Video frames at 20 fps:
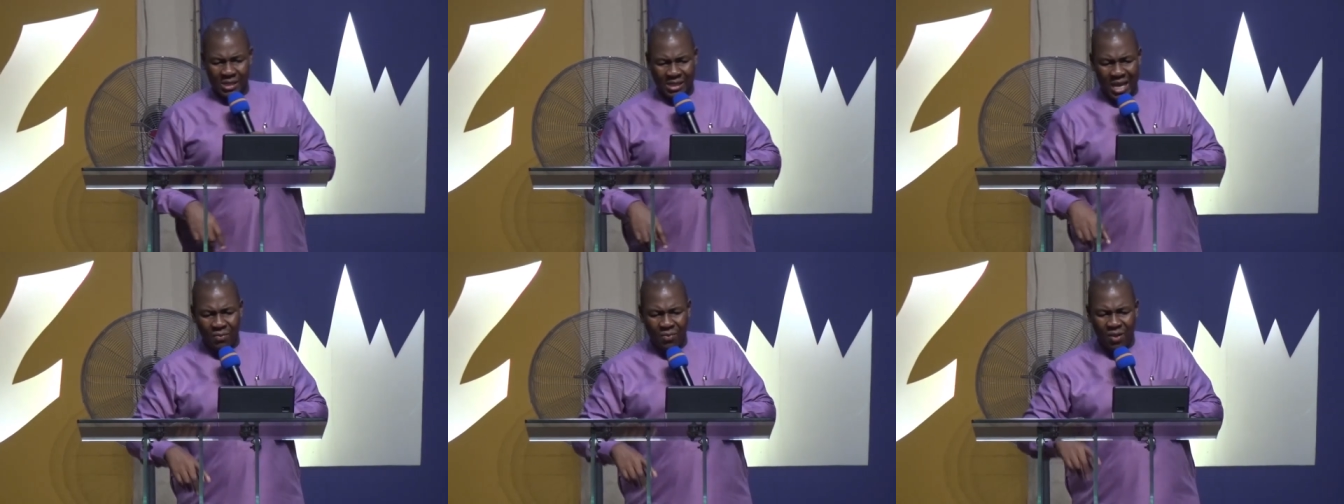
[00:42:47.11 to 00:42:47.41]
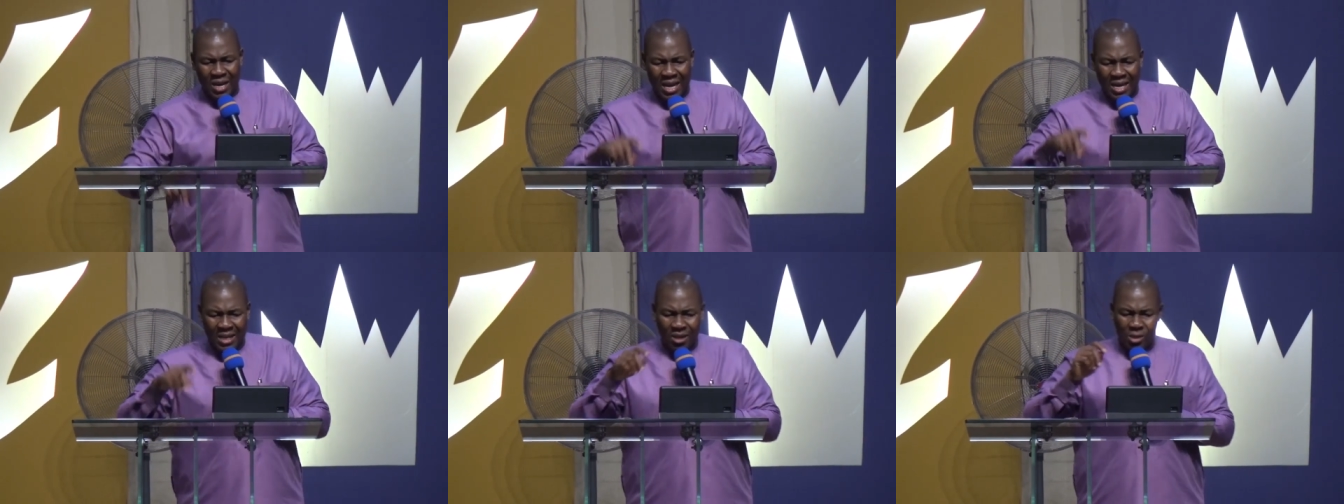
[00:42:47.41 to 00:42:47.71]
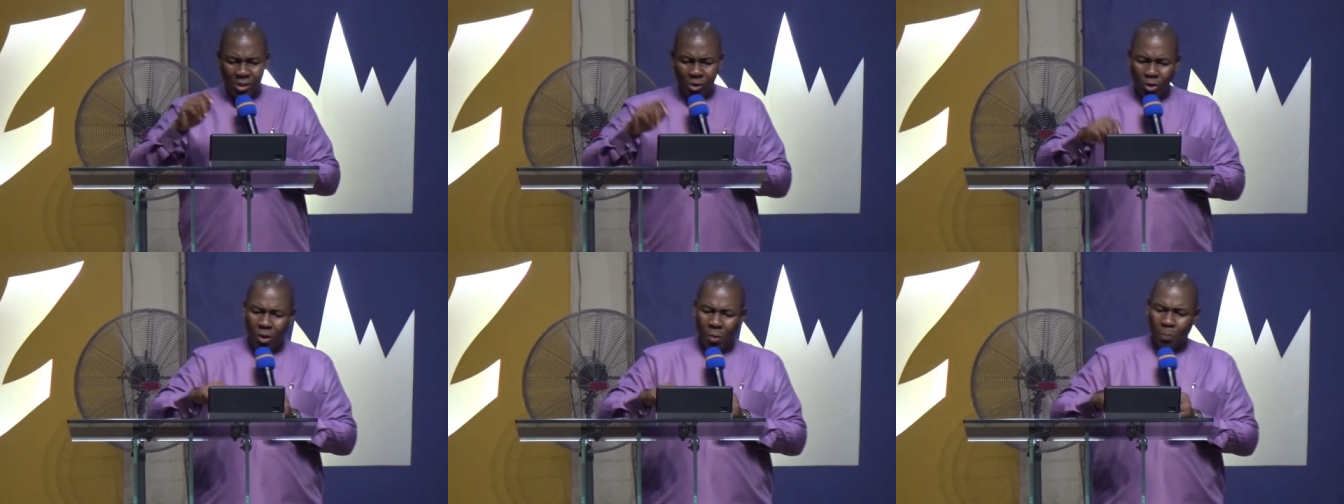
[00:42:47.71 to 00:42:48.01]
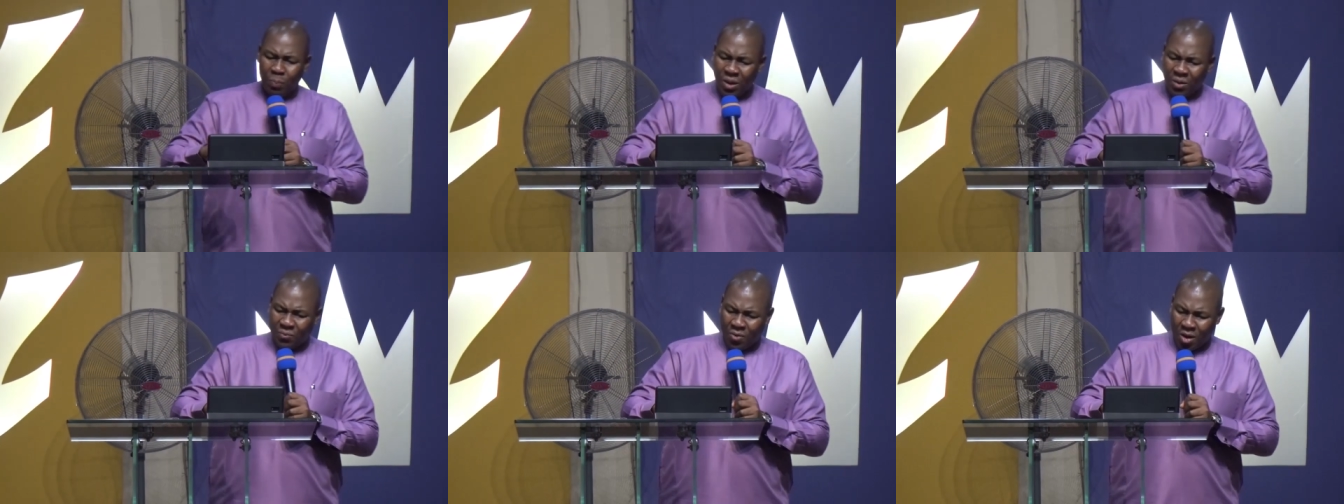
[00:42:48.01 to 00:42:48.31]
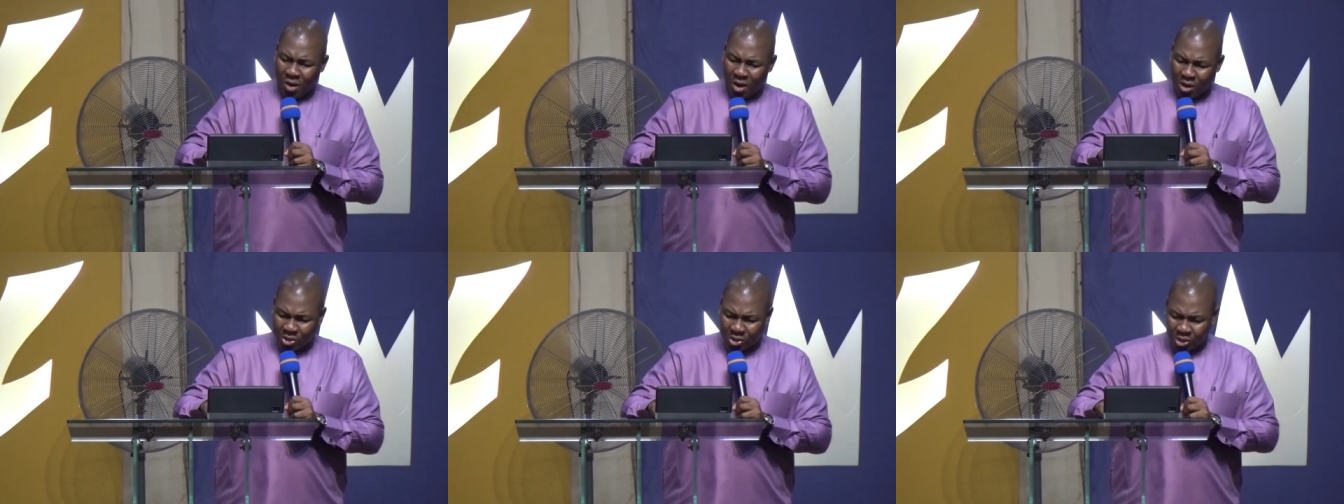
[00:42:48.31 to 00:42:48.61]
Our Father-in-law is going to pray
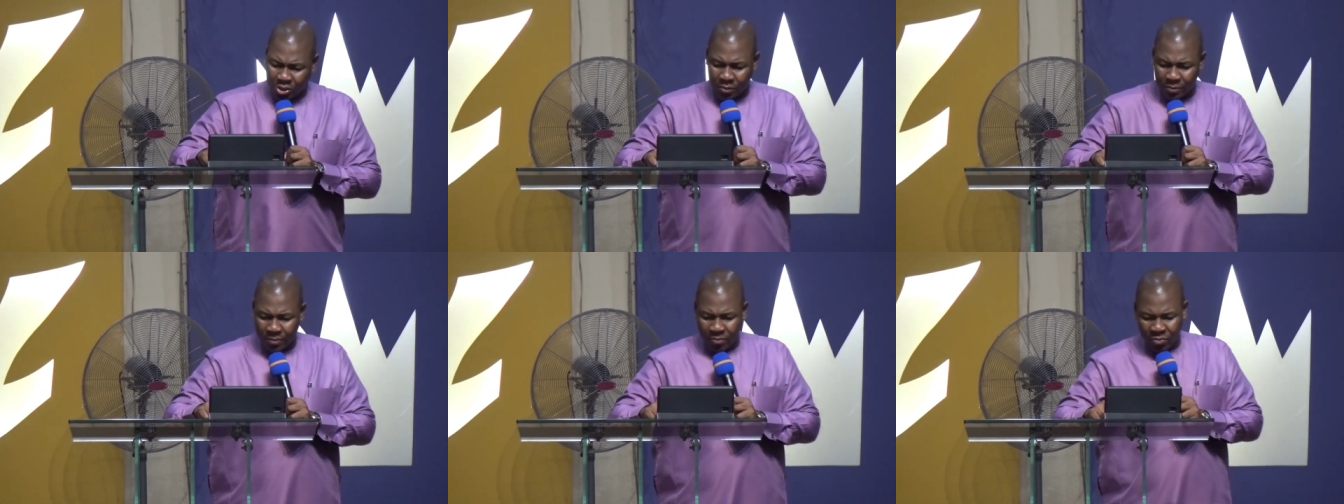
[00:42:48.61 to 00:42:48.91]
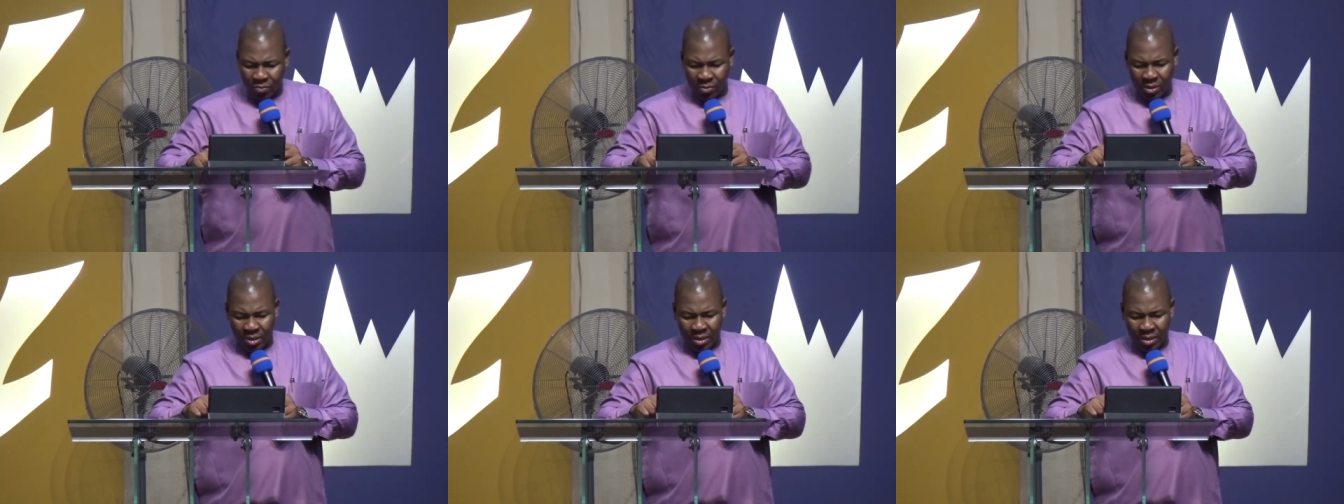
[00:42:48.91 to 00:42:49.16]
for us.